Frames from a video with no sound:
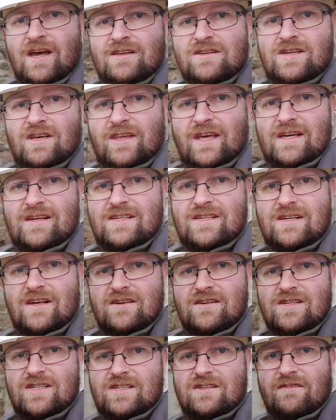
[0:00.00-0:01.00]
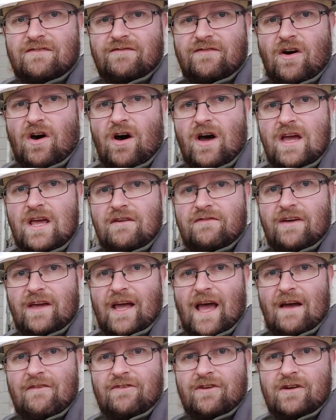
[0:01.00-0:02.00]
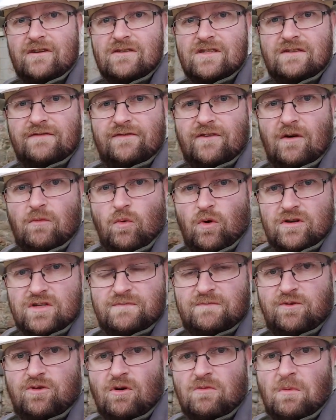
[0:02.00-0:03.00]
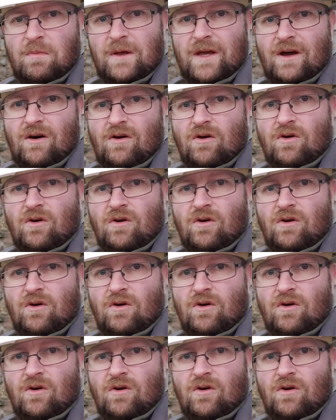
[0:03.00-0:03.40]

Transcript: to this surviving evidence for what's probably a